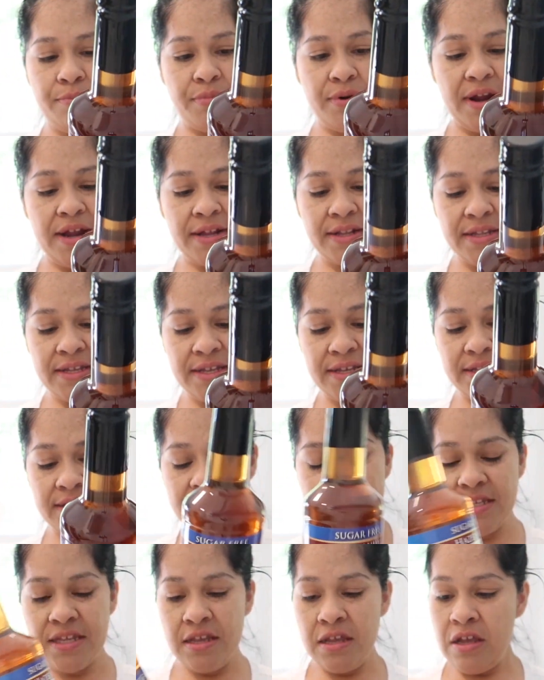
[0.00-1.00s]
brand
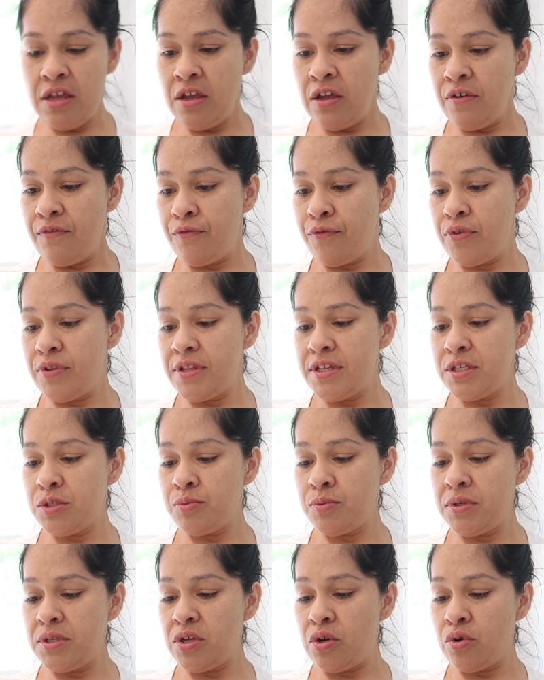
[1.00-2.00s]
is for this
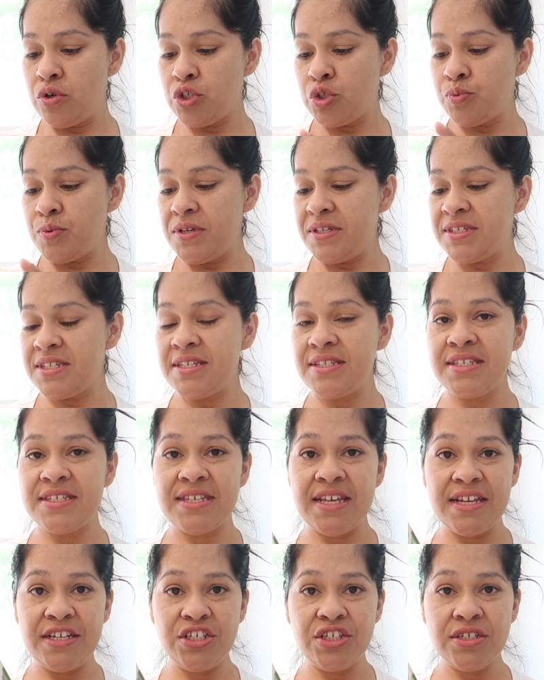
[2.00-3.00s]
one. Oh, Sweet
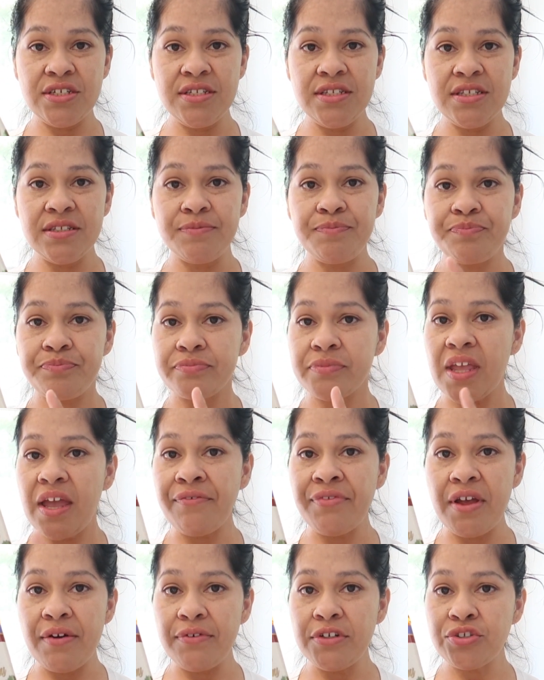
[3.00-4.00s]
Sensations.
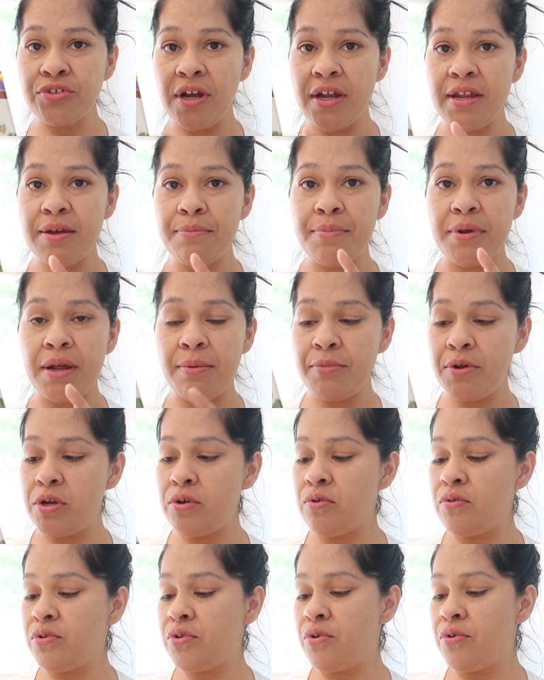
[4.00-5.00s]
I've never tried it, but I'm
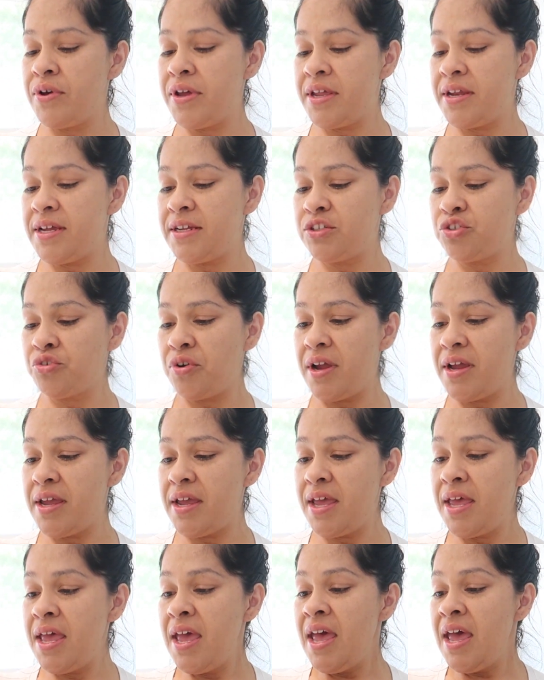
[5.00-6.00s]
gonna go ahead and
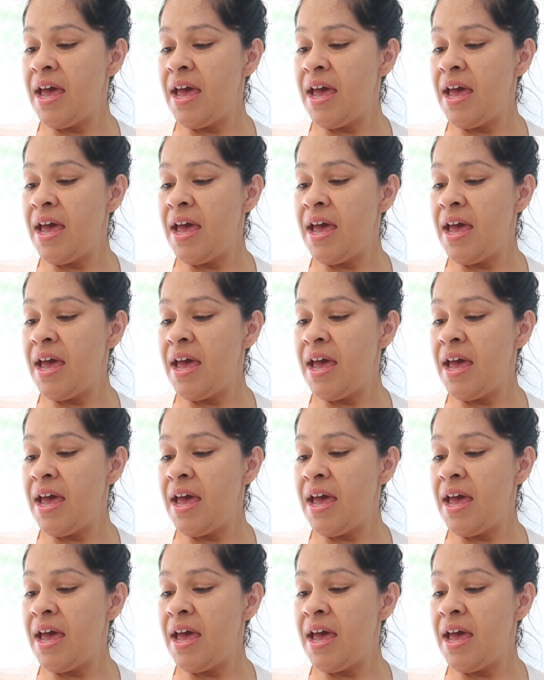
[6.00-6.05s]
try it.